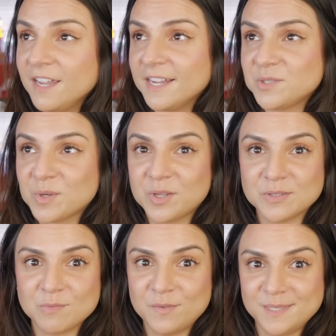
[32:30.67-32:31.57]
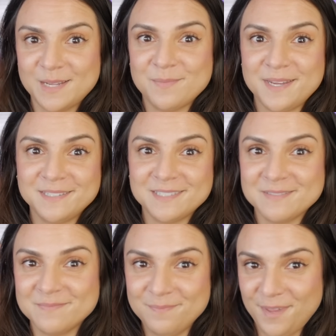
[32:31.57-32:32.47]
It's one of those movies that makes
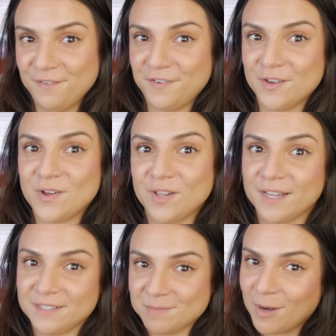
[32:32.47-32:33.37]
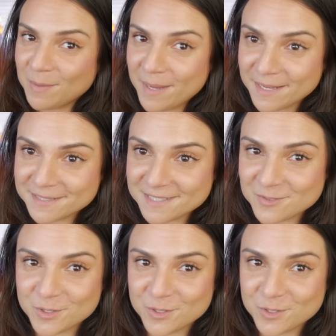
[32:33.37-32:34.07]
me feel like a smarty pants,